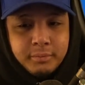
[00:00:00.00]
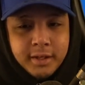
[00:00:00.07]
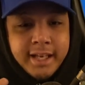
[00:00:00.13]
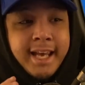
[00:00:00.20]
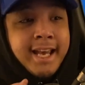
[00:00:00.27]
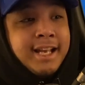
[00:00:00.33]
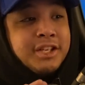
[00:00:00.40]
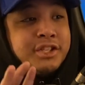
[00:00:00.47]

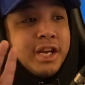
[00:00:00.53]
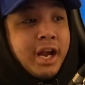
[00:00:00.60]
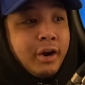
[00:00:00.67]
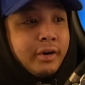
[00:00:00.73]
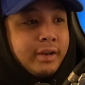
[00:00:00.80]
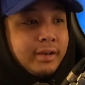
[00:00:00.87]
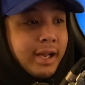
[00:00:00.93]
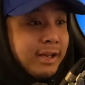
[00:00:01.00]
King
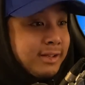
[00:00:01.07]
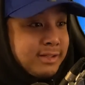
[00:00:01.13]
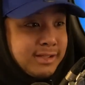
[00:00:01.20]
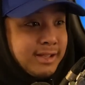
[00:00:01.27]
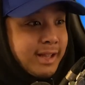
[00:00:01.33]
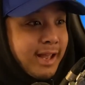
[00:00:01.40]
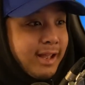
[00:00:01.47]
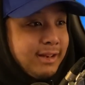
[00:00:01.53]
Jerry, I could
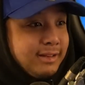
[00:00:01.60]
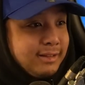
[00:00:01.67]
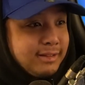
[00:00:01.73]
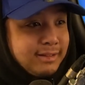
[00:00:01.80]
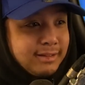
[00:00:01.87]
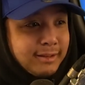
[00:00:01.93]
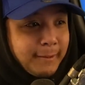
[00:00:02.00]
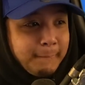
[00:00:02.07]
see that.
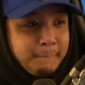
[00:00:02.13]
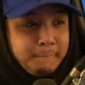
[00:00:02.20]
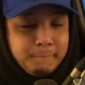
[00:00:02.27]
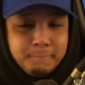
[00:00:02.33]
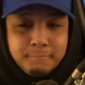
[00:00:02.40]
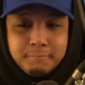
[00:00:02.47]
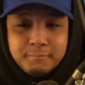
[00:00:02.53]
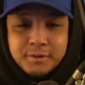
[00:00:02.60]

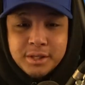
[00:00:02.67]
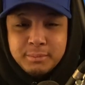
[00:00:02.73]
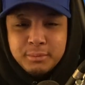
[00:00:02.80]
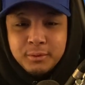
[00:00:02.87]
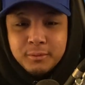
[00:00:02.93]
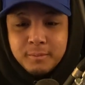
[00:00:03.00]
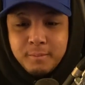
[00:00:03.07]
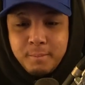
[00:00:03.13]
Simple.